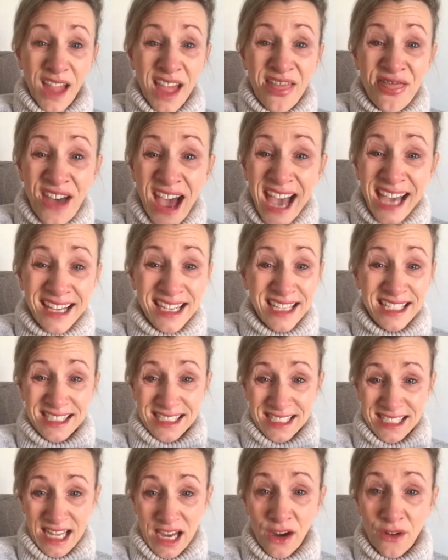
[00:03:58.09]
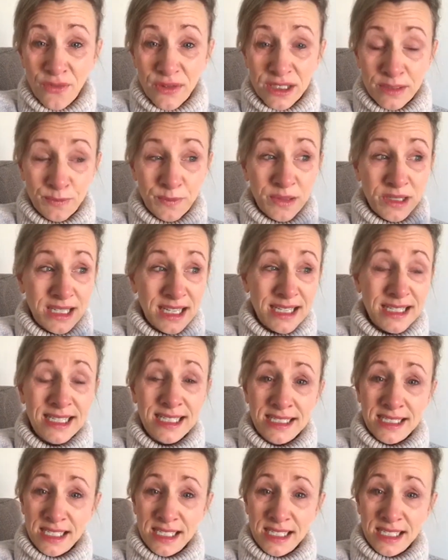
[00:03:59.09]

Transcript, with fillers: that in itself is bloody